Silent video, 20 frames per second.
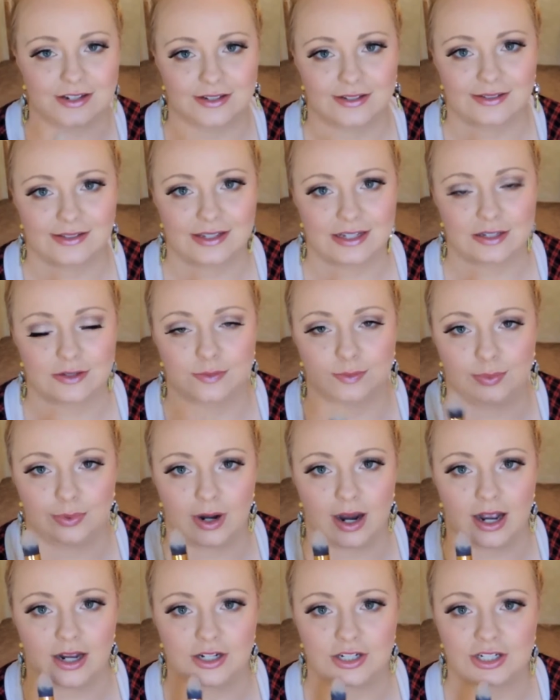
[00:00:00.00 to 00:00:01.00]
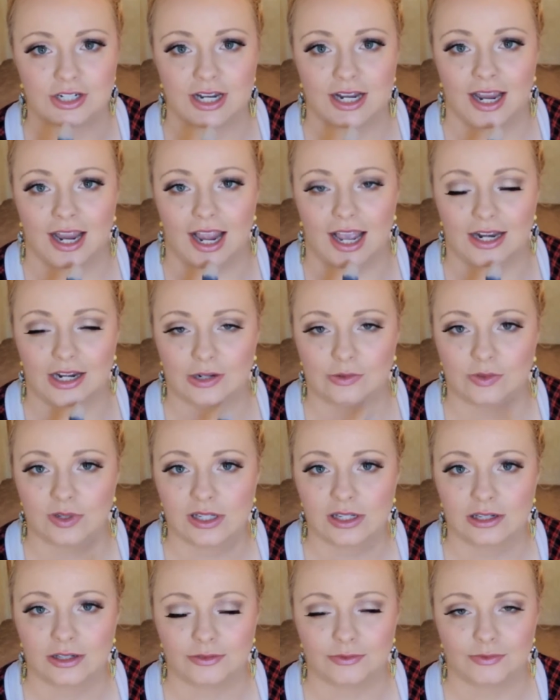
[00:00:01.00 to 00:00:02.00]
I use this brush, and I
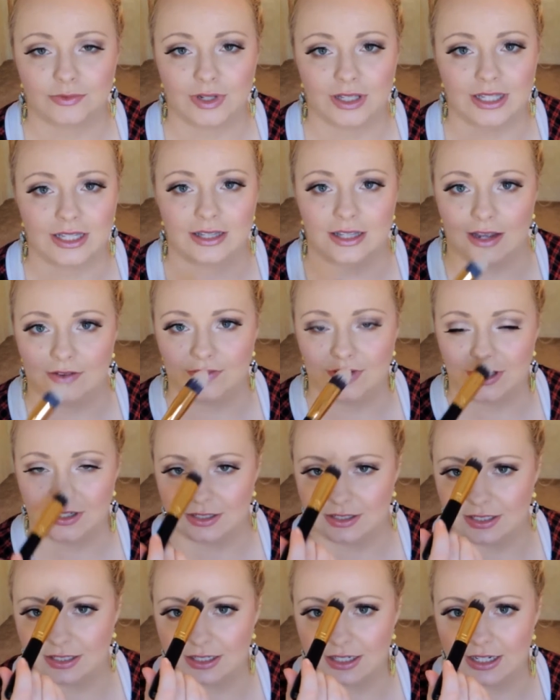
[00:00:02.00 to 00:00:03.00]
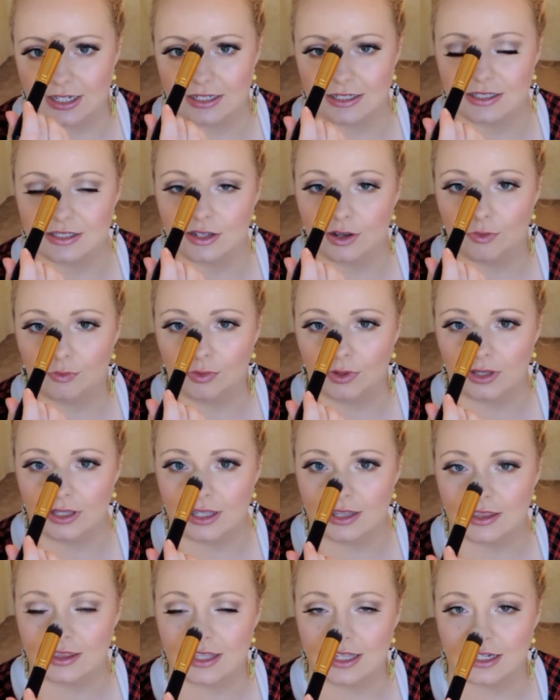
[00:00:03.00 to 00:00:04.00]
really love it. It's
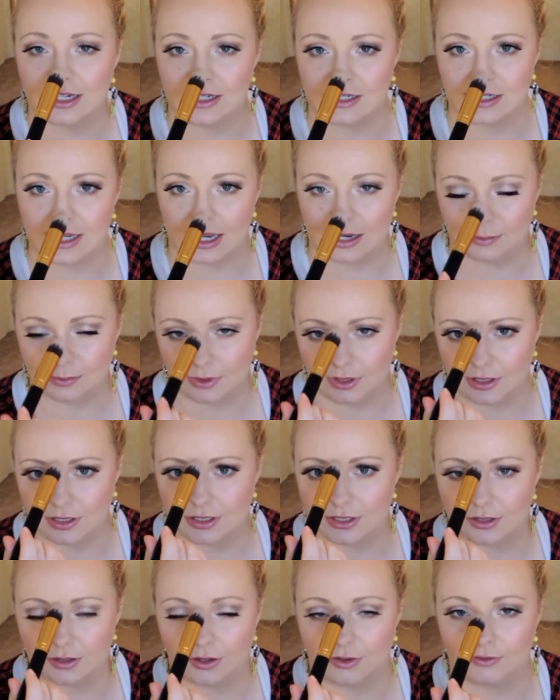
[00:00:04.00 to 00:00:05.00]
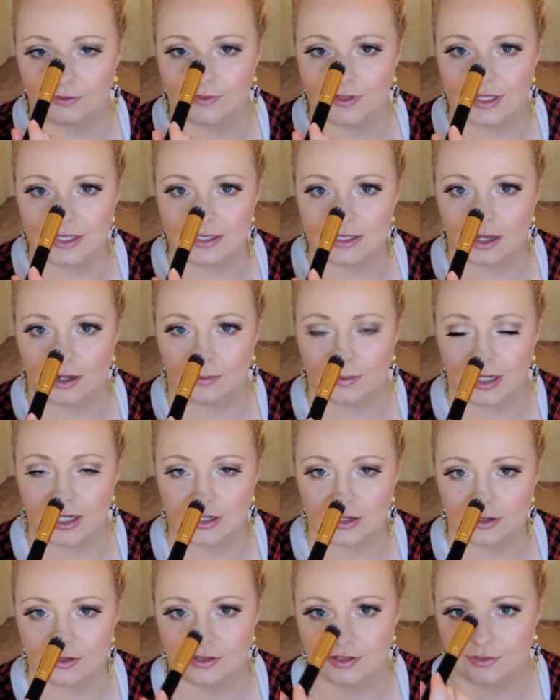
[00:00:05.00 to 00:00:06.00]
really thin and tapered, so it fits on my
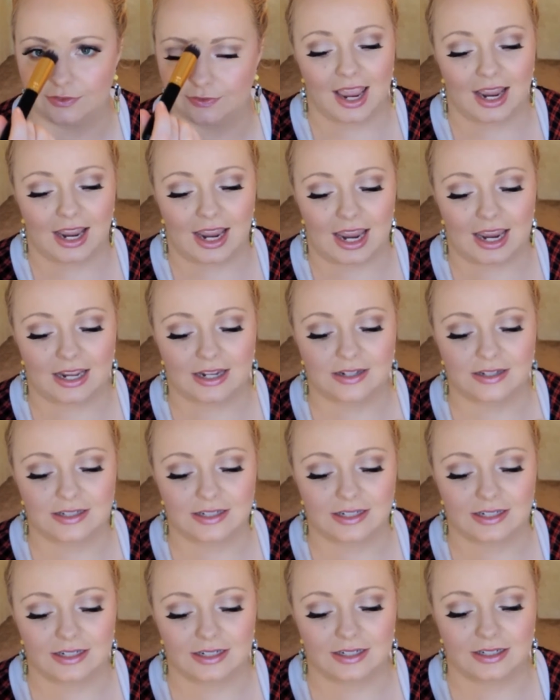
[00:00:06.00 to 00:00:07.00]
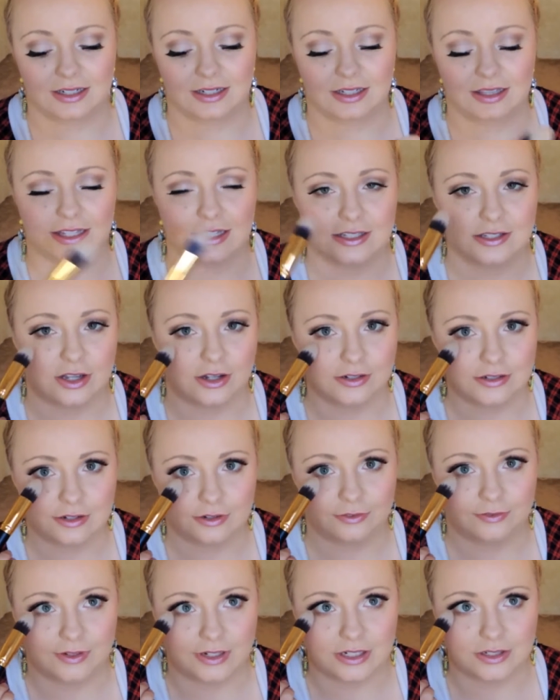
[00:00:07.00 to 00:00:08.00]
nose, and this
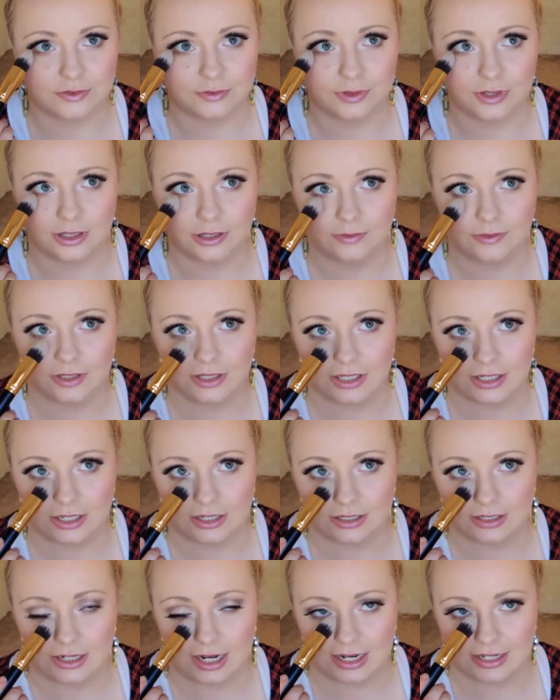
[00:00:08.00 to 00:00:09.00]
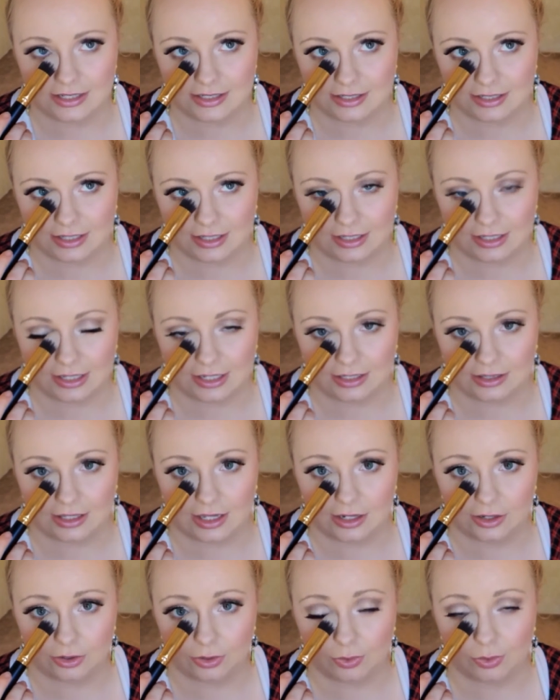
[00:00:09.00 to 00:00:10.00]
also fits really nicely in
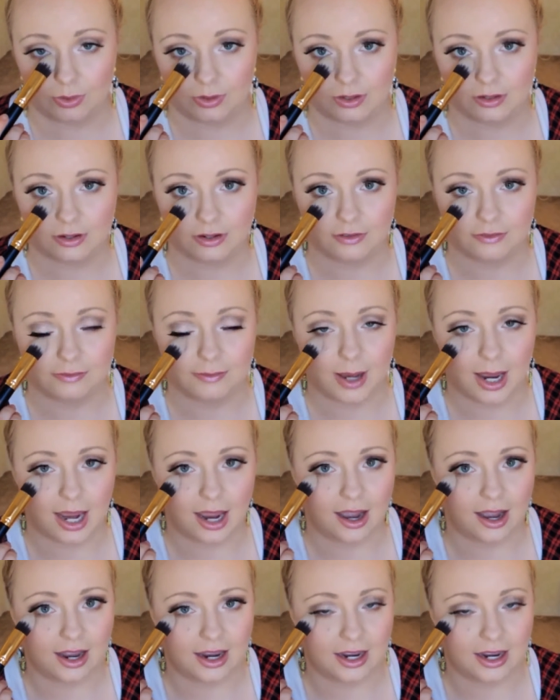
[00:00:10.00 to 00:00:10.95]
the inner corner of my